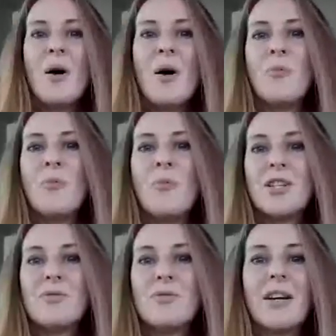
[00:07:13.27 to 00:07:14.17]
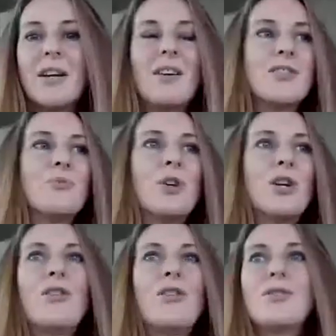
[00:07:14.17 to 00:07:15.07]
we need to recognize that we're
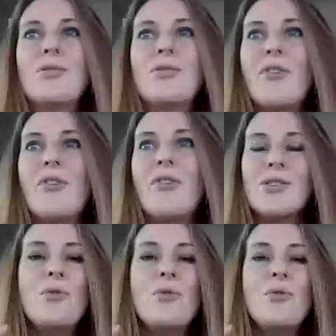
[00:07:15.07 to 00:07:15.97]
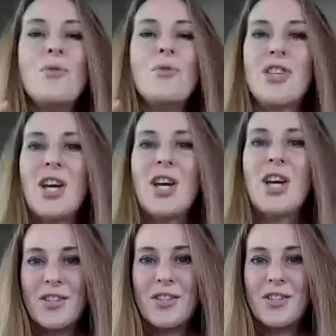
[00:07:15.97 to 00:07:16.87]
going to face all sorts of
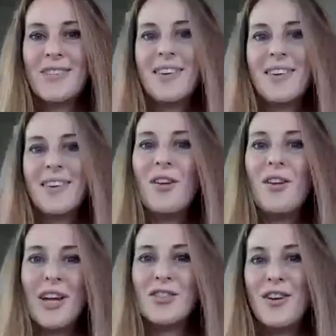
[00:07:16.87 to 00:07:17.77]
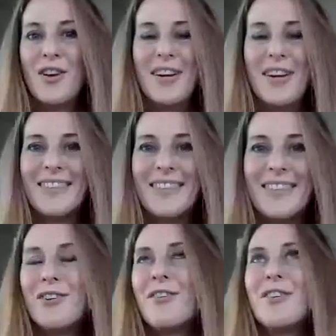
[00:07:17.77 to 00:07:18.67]
challenges along our journey. The
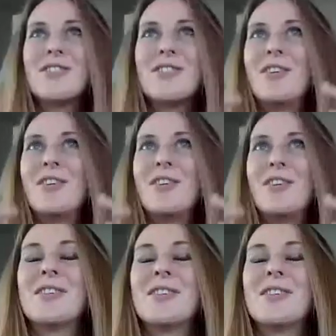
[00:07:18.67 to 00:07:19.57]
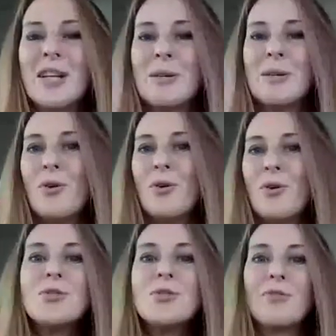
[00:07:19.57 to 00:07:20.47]
universe is going to conspire to put all
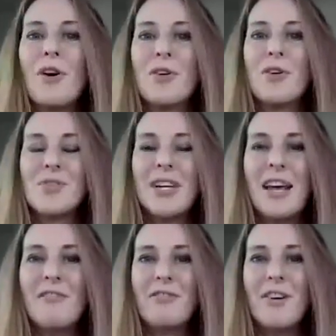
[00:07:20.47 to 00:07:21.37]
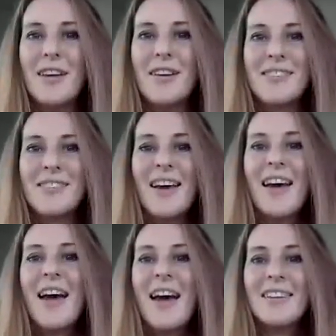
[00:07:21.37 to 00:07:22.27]
sorts of hurdles in our face
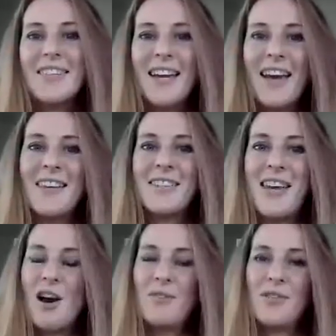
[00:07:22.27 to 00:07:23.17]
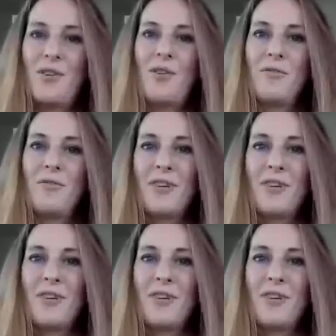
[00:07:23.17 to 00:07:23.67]
and test our resolve